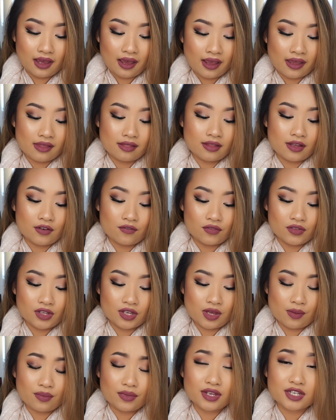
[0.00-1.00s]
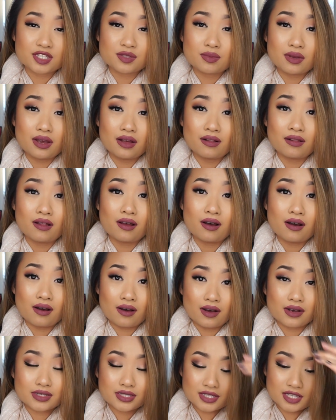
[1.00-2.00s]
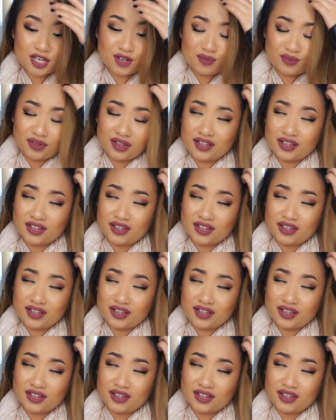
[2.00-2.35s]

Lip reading: I love them. They smell awesome,